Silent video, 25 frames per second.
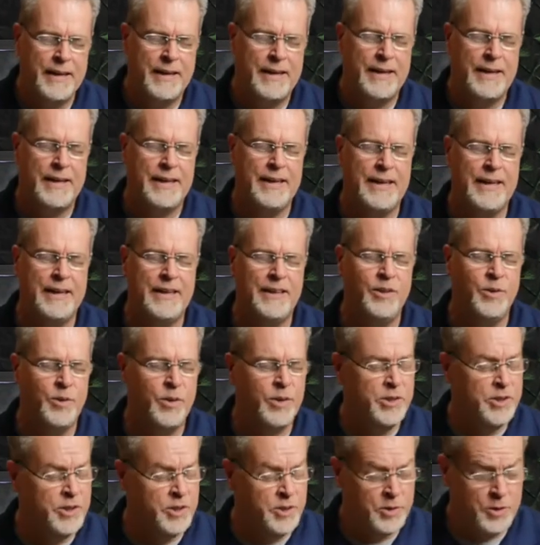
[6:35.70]
uh,
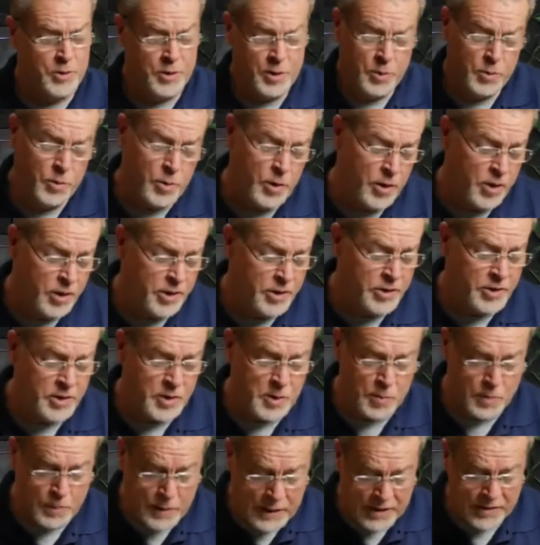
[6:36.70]
Lord, your, your word, your
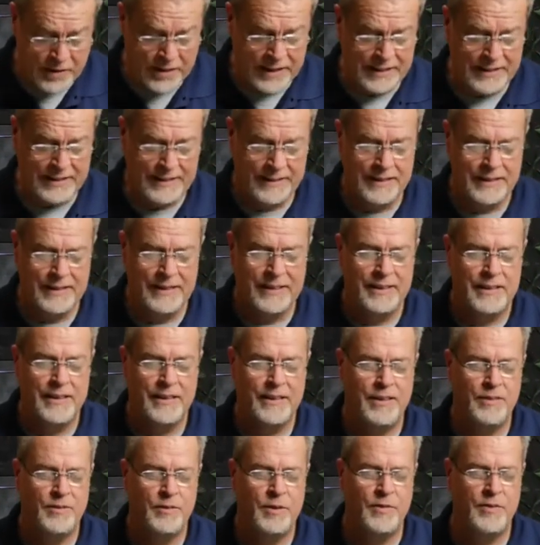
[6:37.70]
spirit,
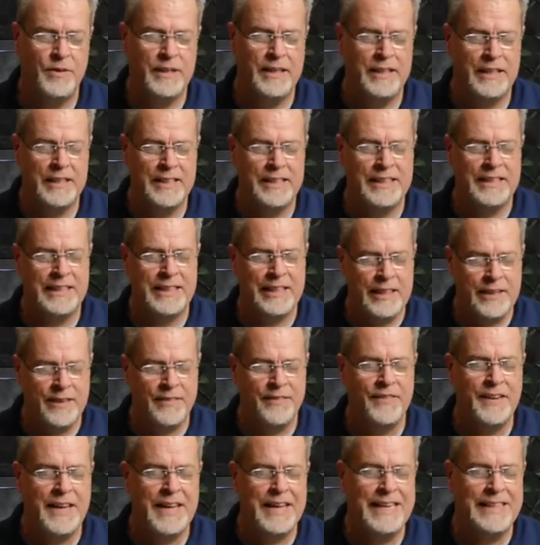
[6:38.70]
reveal it,
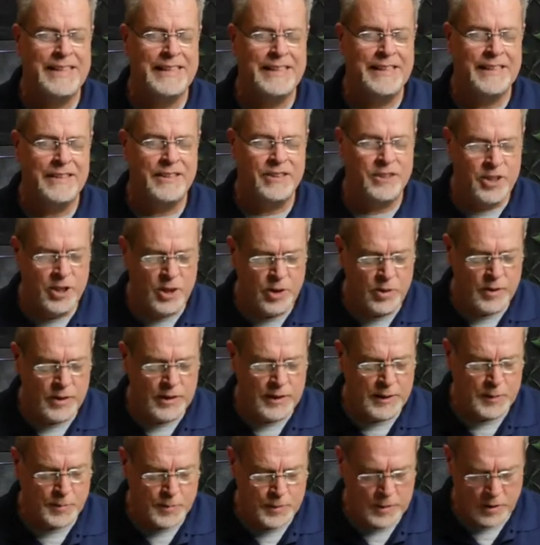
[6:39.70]
clarify it to
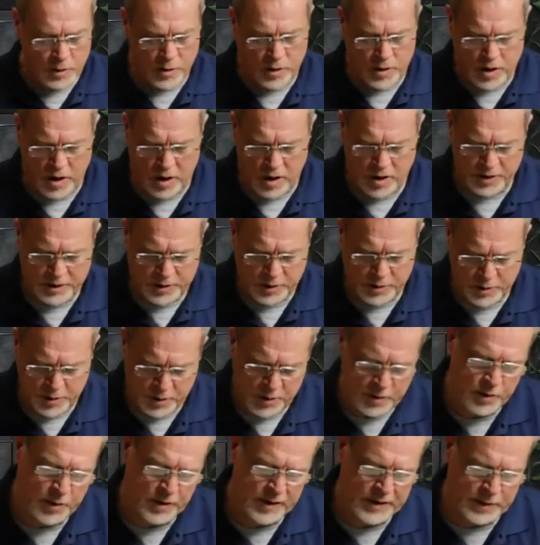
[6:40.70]
us, but Lord, also
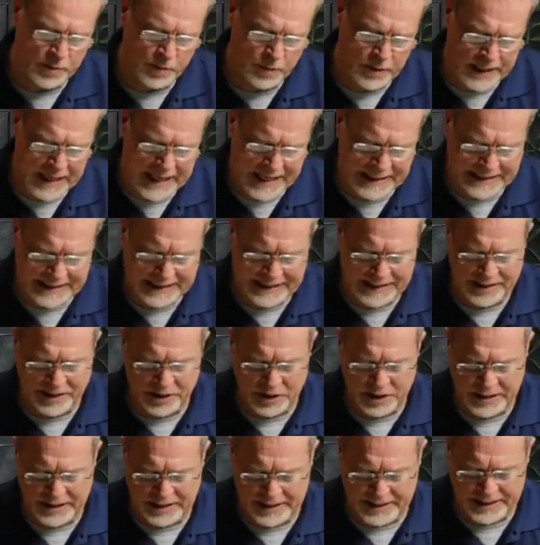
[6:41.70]
through us. And we ask it in
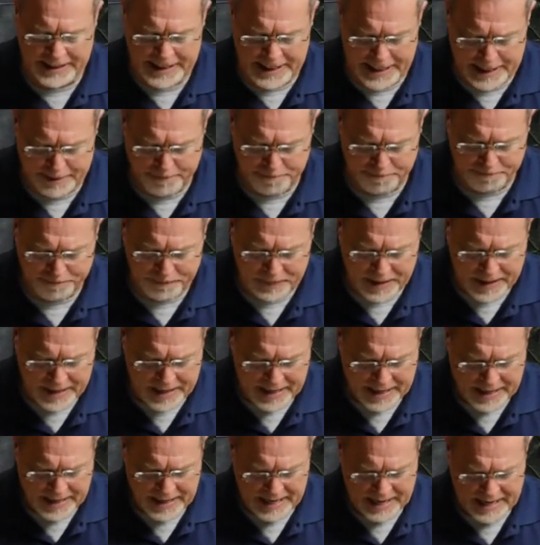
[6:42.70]
Jesus' name.
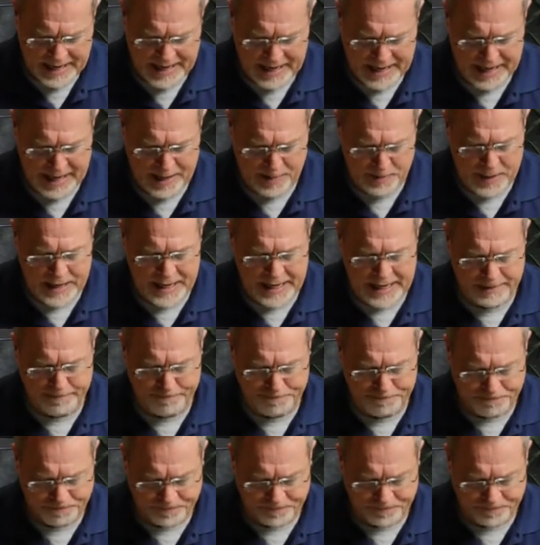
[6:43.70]
Amen.